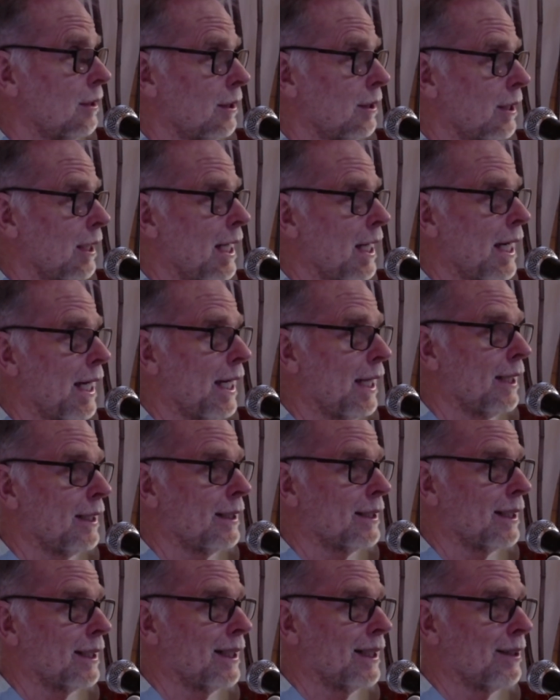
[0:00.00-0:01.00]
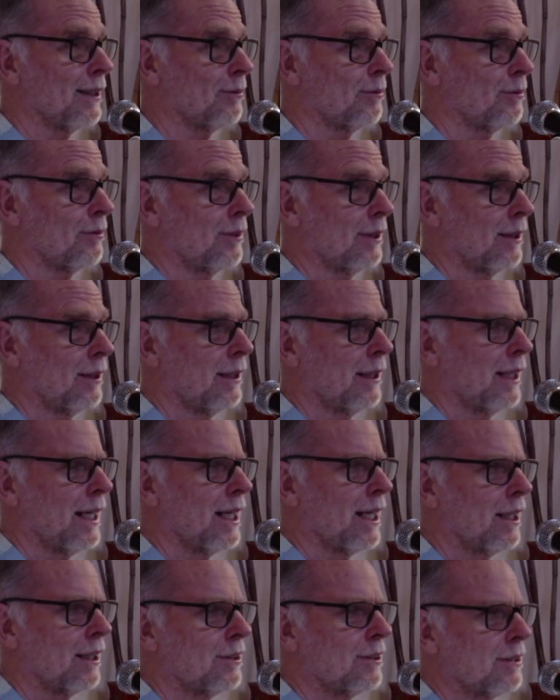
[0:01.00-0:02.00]
And
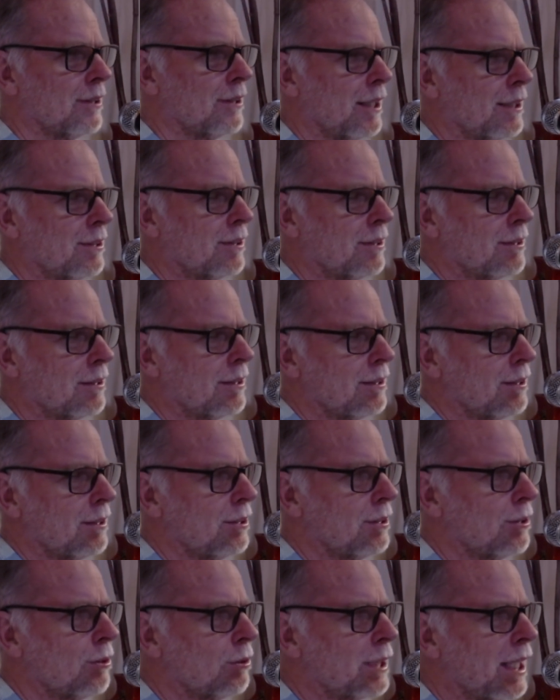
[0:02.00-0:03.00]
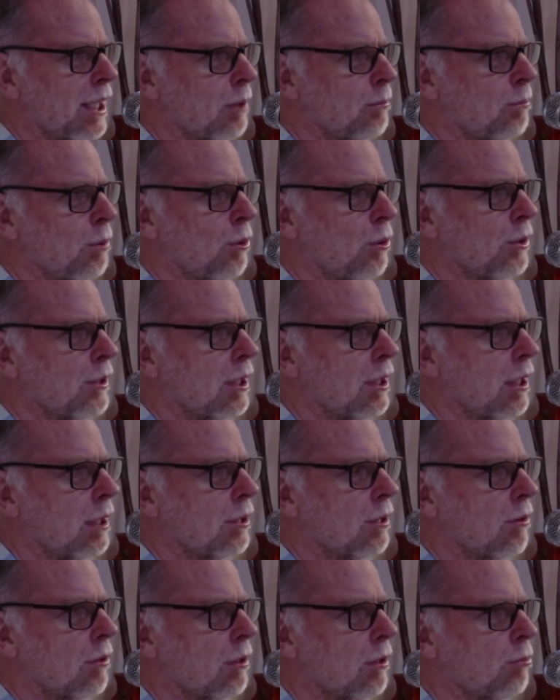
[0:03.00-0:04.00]
I took that on board, and I
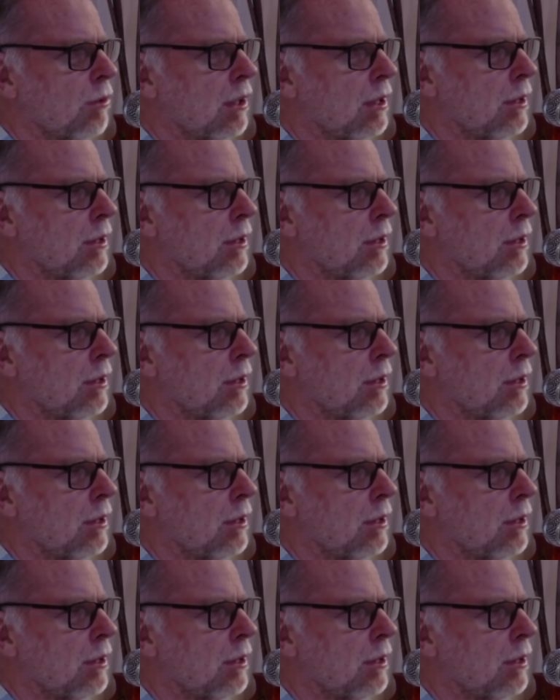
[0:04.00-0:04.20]
thought, well,